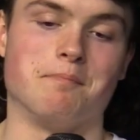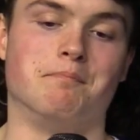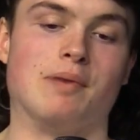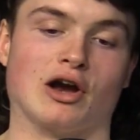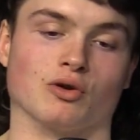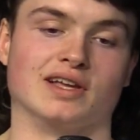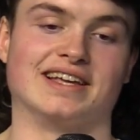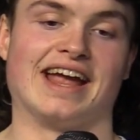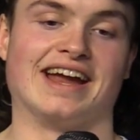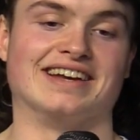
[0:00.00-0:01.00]
They
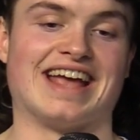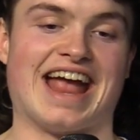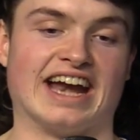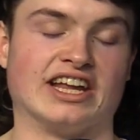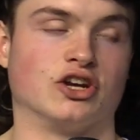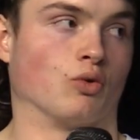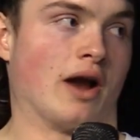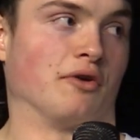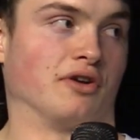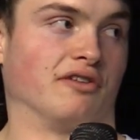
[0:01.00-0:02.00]
barely gained any
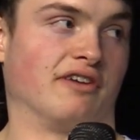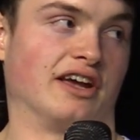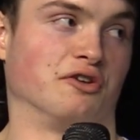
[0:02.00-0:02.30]
ground on